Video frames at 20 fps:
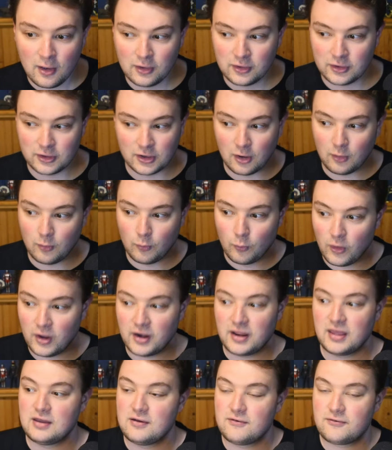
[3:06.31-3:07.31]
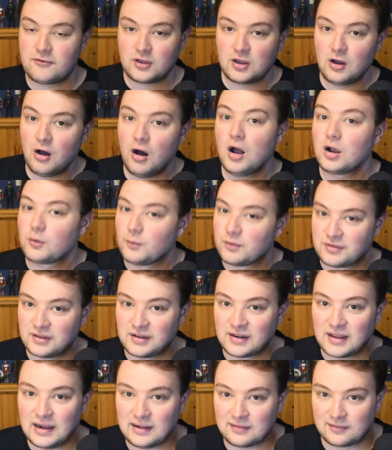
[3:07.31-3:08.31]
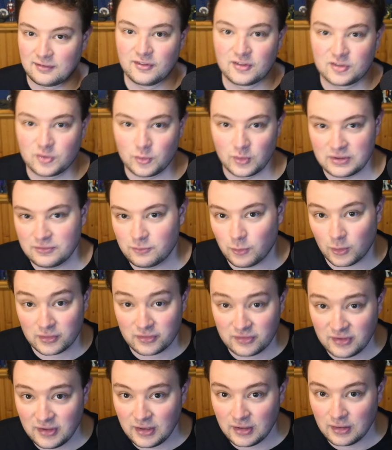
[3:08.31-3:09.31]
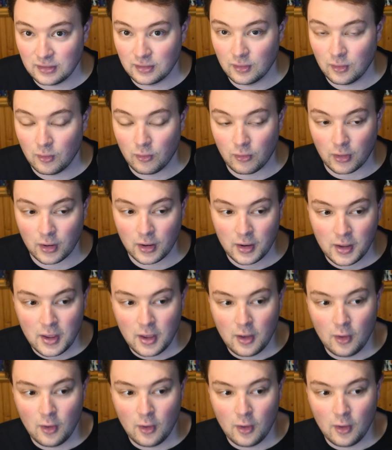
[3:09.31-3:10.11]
you know, what if Kong was in Godzilla 2014, or